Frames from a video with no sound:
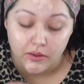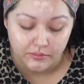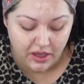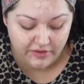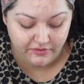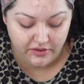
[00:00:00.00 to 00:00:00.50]

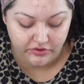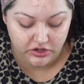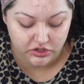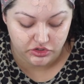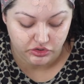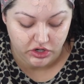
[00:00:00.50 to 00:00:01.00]
My
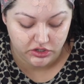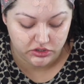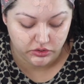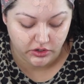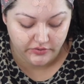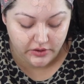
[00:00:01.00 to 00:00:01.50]
favorite
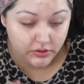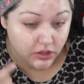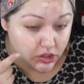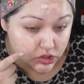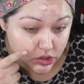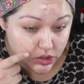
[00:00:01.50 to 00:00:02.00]
drugstore
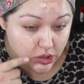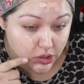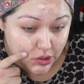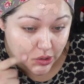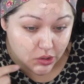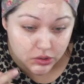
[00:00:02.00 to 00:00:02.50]
foundation
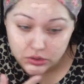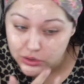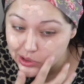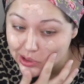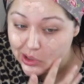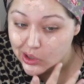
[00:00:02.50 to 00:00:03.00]
is
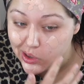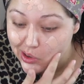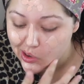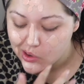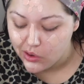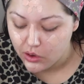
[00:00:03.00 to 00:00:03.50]
the
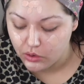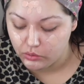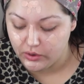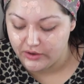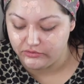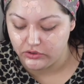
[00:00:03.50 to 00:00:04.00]

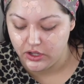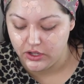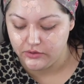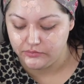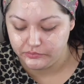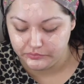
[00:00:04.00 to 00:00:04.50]
Revlon